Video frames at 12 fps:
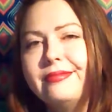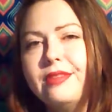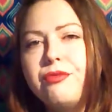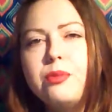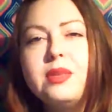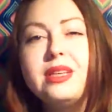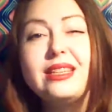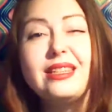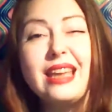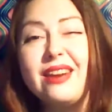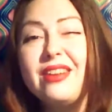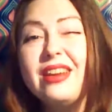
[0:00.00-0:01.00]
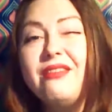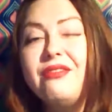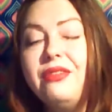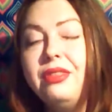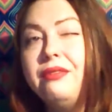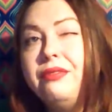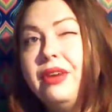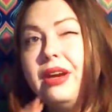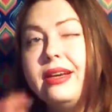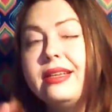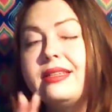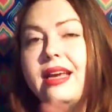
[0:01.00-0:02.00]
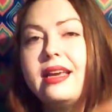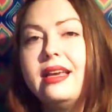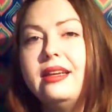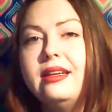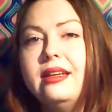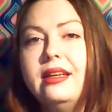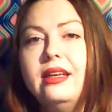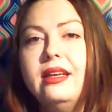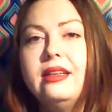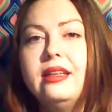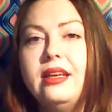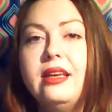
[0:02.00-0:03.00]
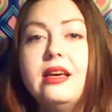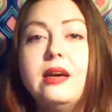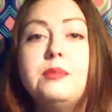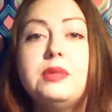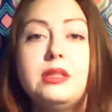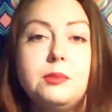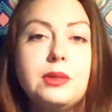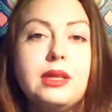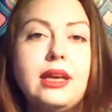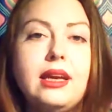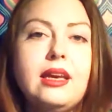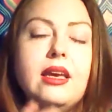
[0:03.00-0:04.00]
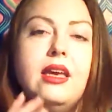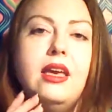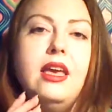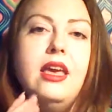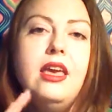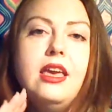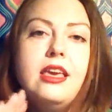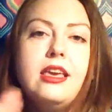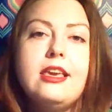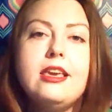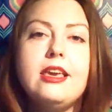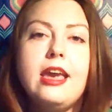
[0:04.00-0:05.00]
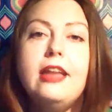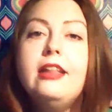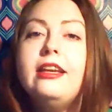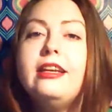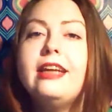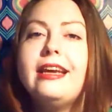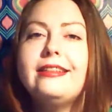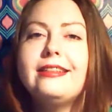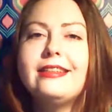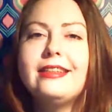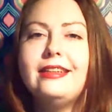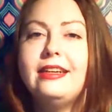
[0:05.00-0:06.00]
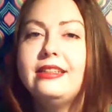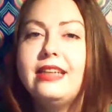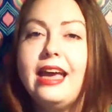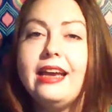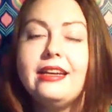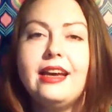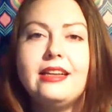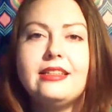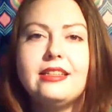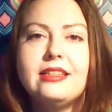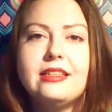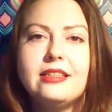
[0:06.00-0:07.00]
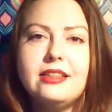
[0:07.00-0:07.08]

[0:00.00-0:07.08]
From the very second that he comes into play, he alienates and antagonizes